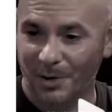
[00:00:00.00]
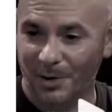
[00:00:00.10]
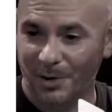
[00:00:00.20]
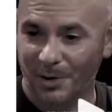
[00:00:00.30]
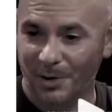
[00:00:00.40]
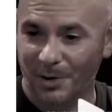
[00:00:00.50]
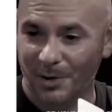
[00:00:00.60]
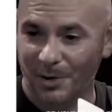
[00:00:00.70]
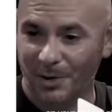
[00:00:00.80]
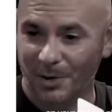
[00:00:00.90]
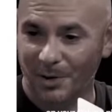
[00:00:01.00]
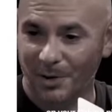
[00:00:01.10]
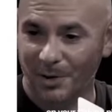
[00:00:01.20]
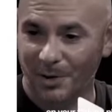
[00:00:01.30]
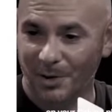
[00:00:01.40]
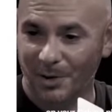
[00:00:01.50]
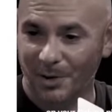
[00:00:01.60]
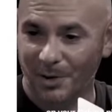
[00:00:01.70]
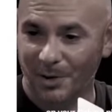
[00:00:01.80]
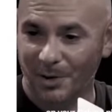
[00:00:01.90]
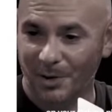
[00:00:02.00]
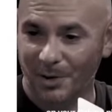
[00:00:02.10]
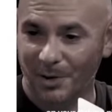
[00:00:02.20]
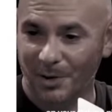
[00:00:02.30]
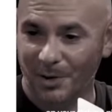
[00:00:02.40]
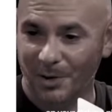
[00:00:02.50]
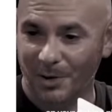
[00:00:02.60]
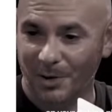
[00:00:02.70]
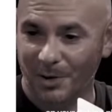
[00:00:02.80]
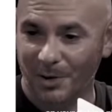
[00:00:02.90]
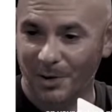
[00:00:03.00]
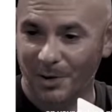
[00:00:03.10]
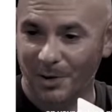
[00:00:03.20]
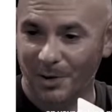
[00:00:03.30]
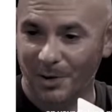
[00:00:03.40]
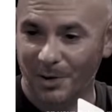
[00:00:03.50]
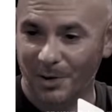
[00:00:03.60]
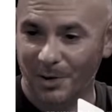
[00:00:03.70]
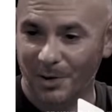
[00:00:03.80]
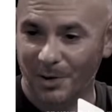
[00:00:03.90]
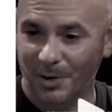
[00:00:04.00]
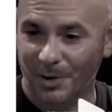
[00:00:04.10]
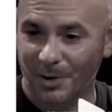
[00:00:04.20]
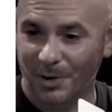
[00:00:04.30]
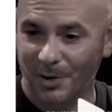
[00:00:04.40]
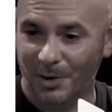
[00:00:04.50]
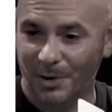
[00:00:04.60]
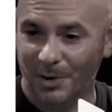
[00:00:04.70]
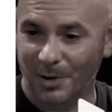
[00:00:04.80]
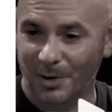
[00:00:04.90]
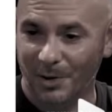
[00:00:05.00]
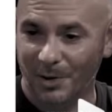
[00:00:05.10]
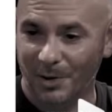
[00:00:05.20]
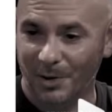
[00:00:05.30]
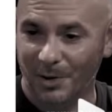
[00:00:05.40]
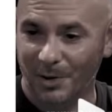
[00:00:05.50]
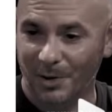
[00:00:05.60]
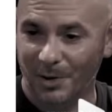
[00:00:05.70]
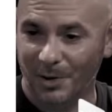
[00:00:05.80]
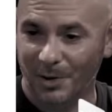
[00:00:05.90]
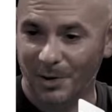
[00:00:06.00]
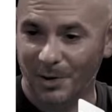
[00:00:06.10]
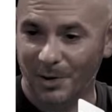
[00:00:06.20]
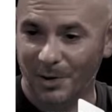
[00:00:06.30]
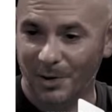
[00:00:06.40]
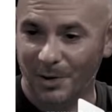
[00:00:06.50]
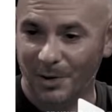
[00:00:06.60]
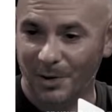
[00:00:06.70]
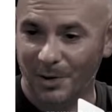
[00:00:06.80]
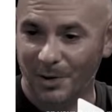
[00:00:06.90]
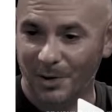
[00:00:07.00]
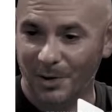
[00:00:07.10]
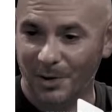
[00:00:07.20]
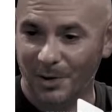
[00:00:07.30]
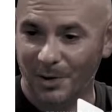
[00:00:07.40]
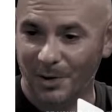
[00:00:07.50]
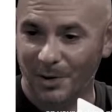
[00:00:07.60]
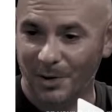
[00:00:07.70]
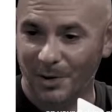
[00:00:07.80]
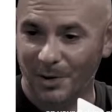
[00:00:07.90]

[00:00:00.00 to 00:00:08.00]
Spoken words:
[no speech]